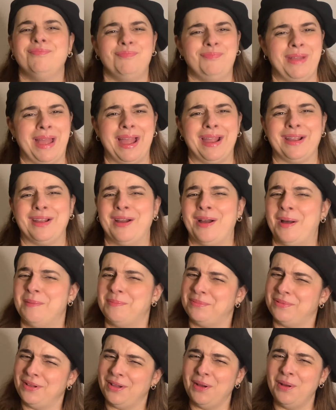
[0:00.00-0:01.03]
Back
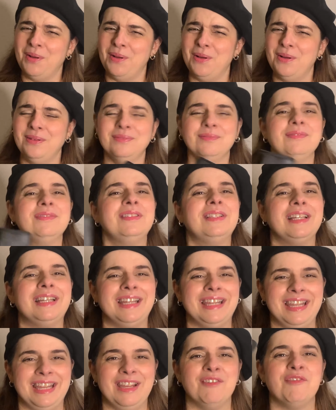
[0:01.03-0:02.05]
up. Oh, the
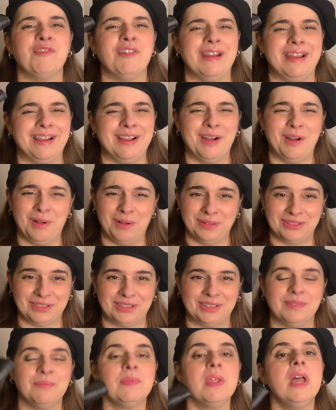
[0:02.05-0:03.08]
key ring
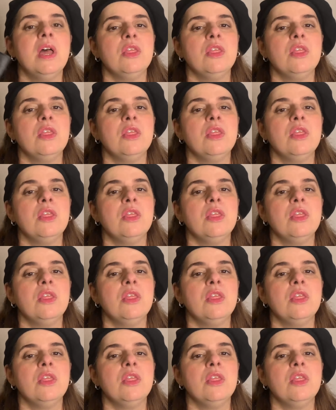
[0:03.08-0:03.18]
holder.